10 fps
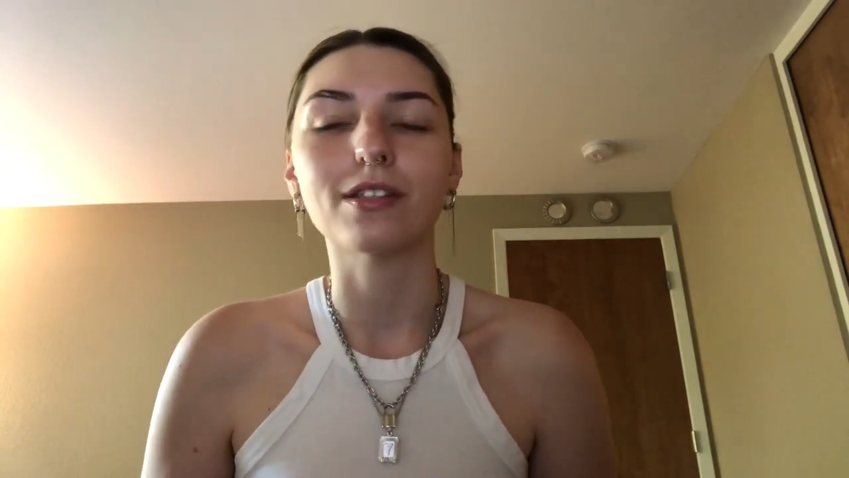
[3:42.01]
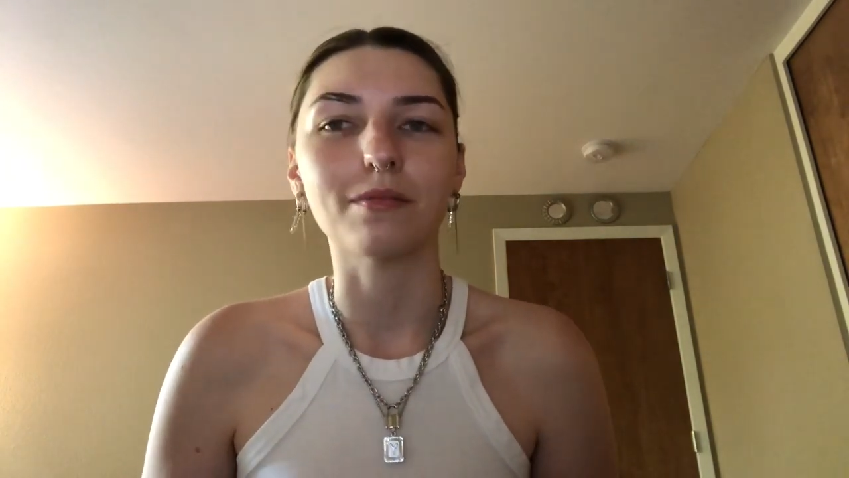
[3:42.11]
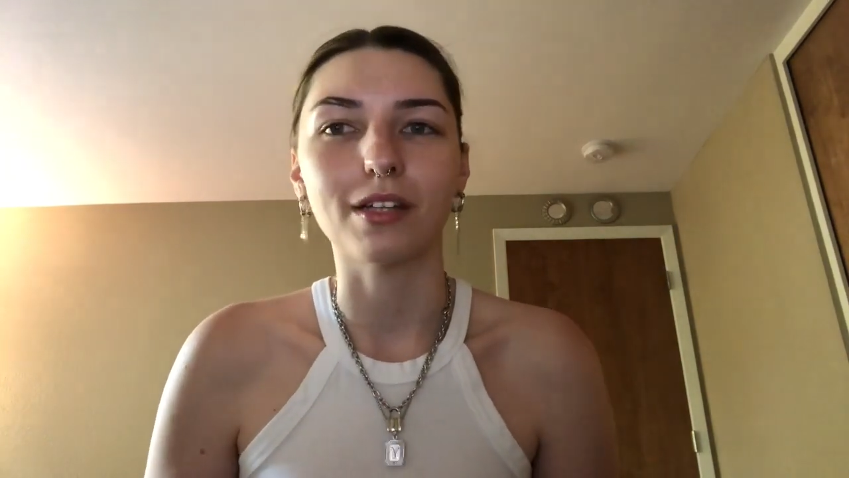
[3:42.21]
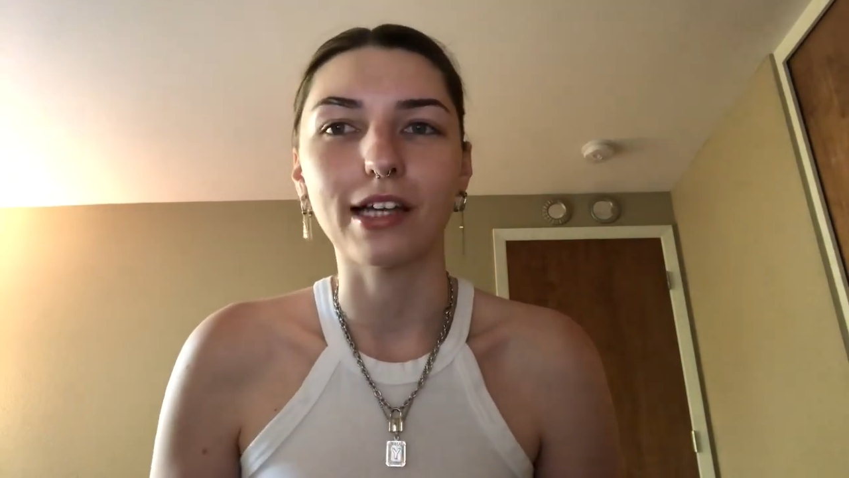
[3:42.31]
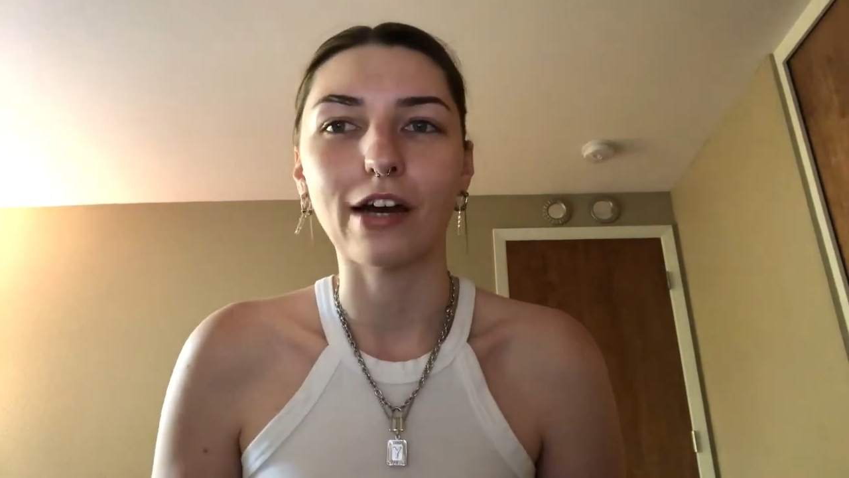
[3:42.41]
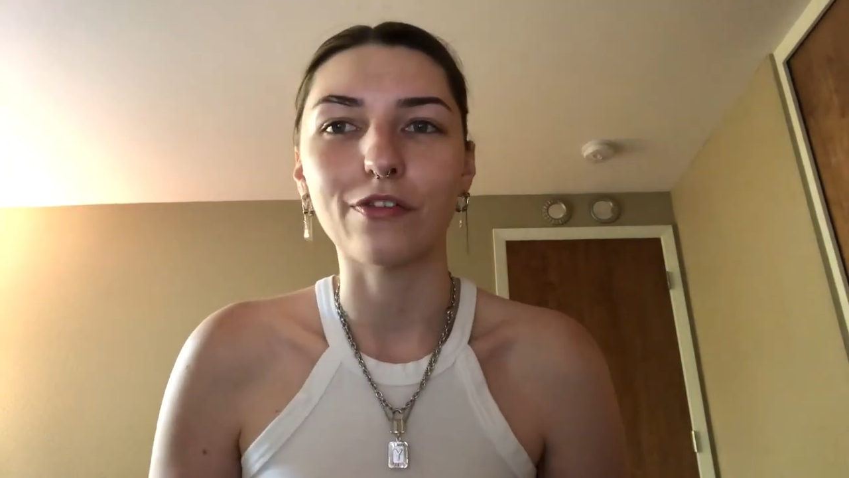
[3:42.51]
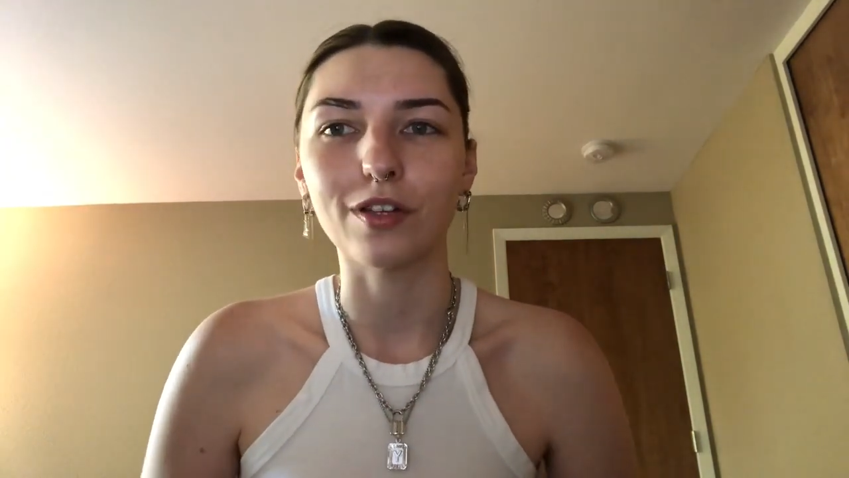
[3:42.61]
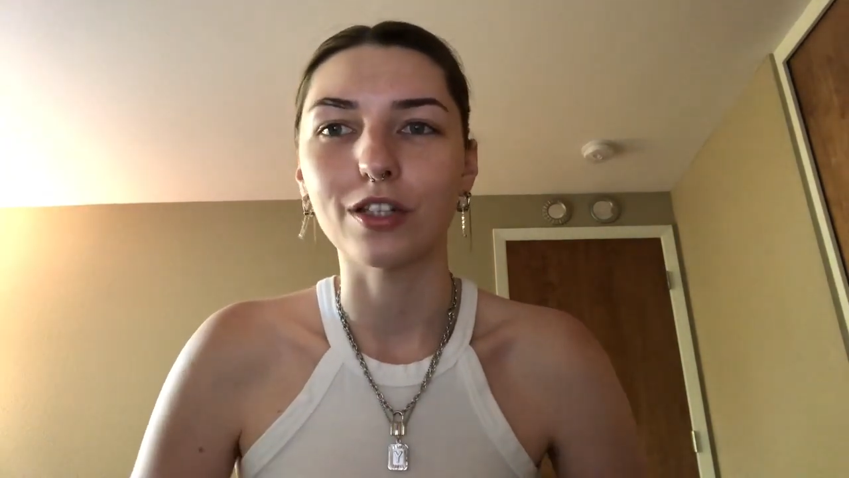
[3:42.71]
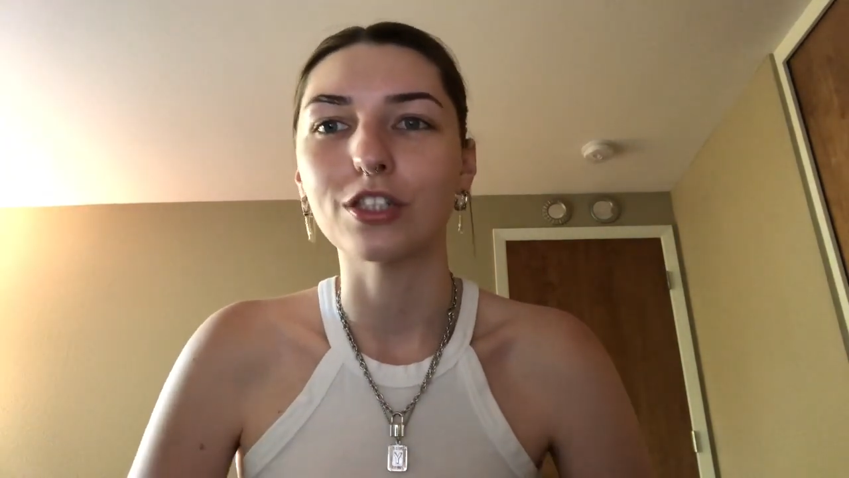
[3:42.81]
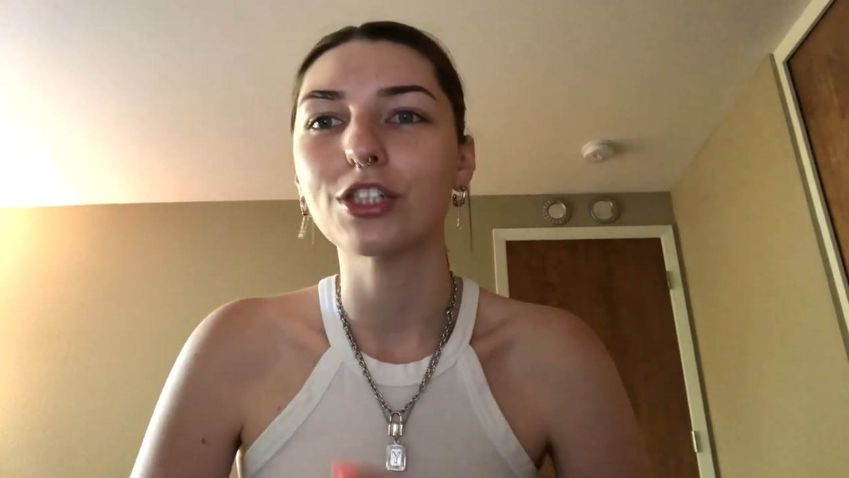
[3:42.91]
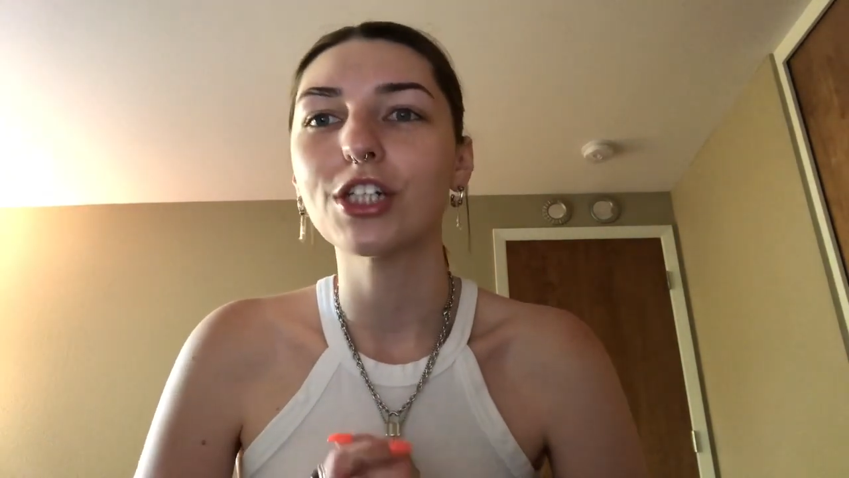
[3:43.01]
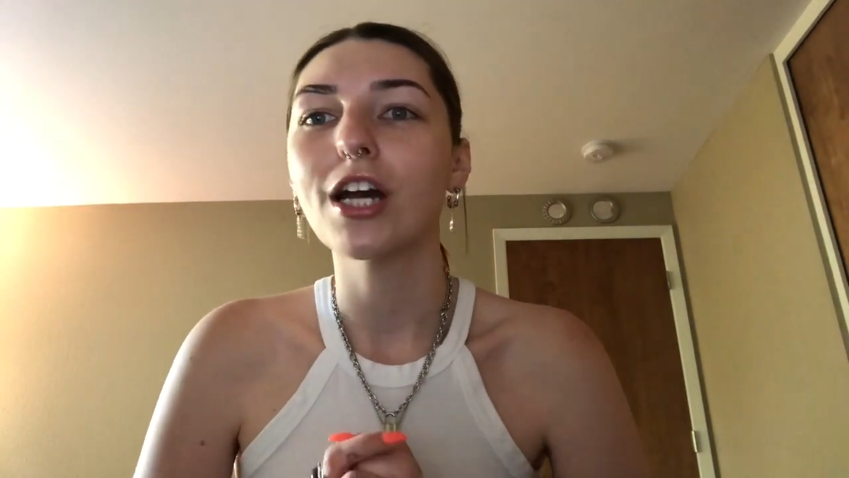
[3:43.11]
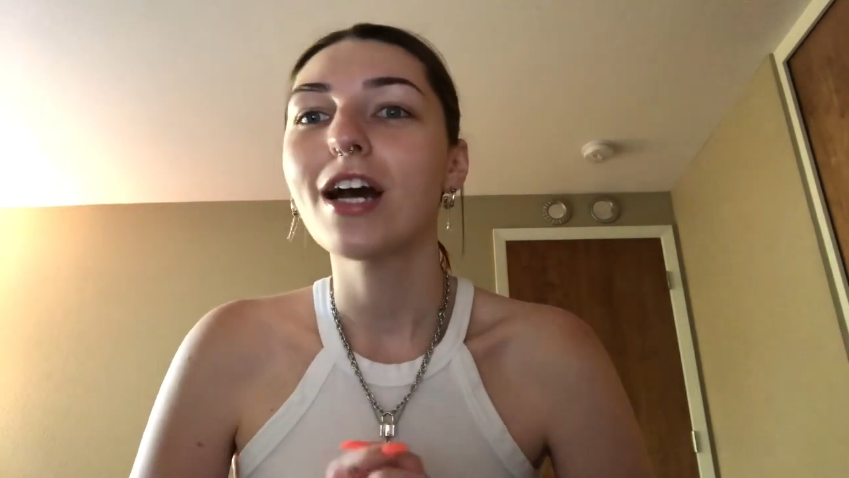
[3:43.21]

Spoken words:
I'm eating out for lunch,